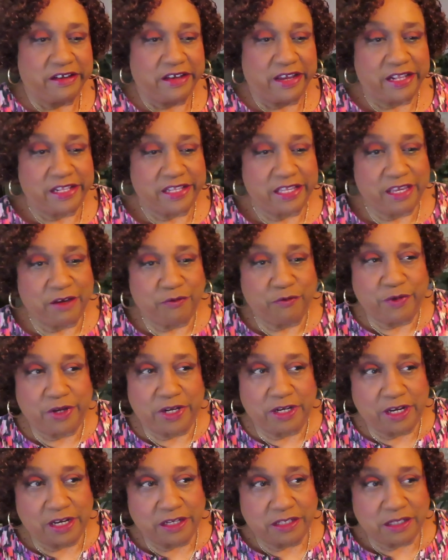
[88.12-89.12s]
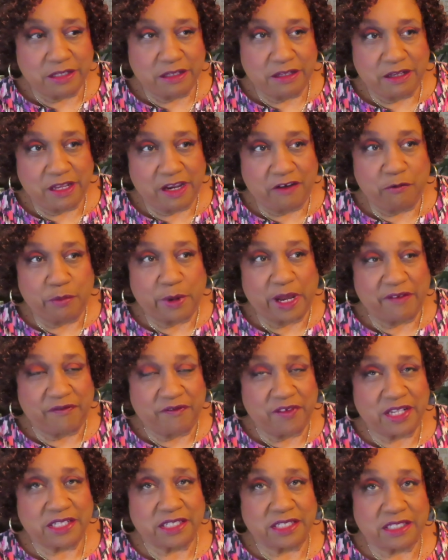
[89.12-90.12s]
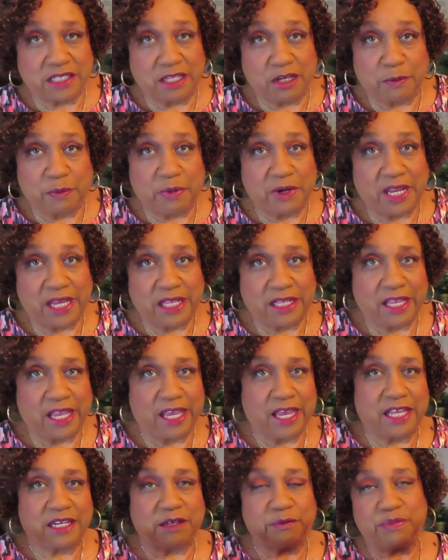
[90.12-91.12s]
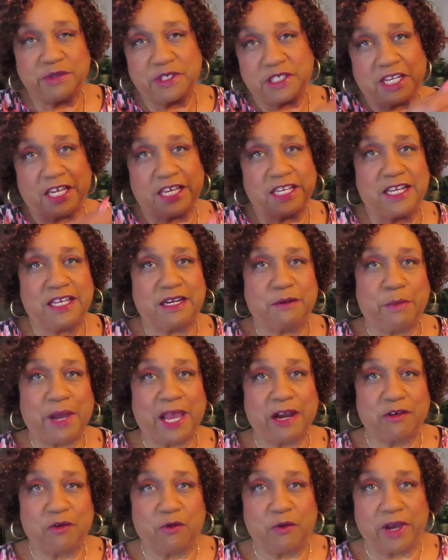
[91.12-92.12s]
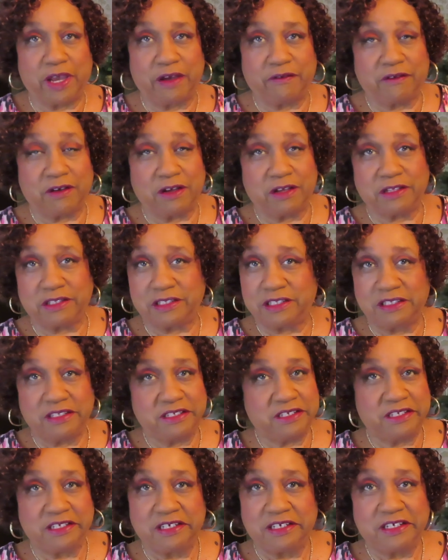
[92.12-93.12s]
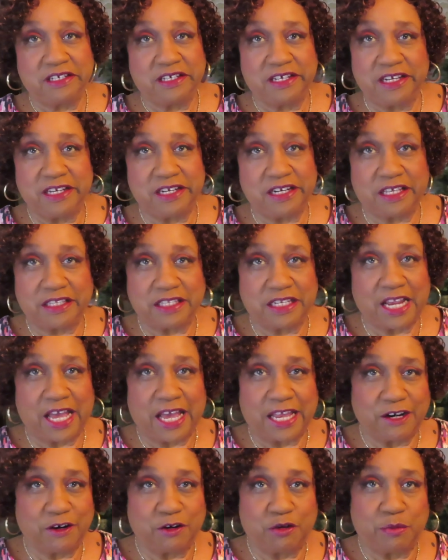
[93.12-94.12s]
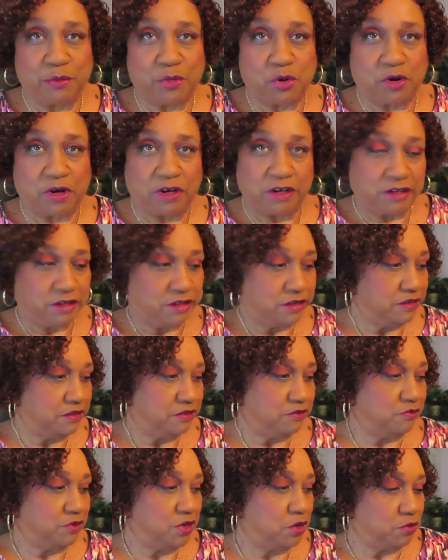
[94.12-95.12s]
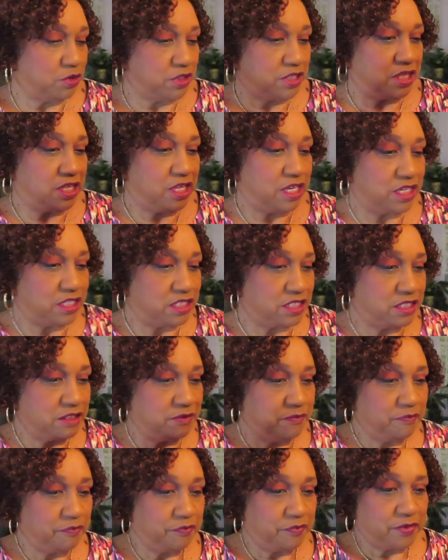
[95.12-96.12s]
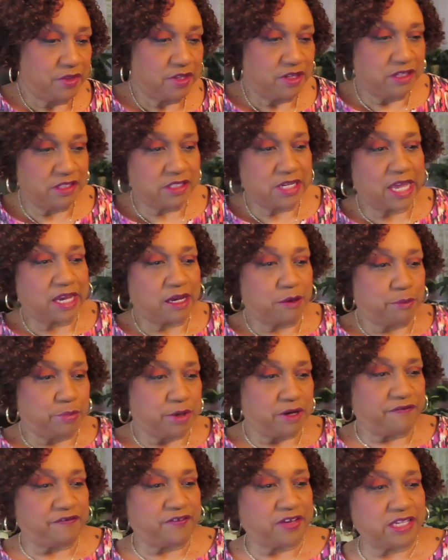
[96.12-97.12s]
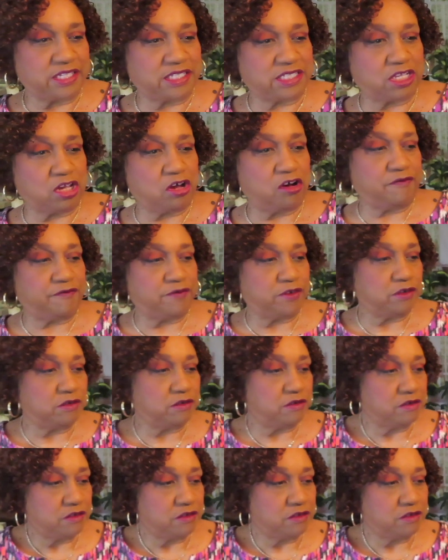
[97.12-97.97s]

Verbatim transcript: And then when everybody fixes their plate, they got to stick it in the microwave because ain't nothing hot no more. Well, with this, it's like a buffet server.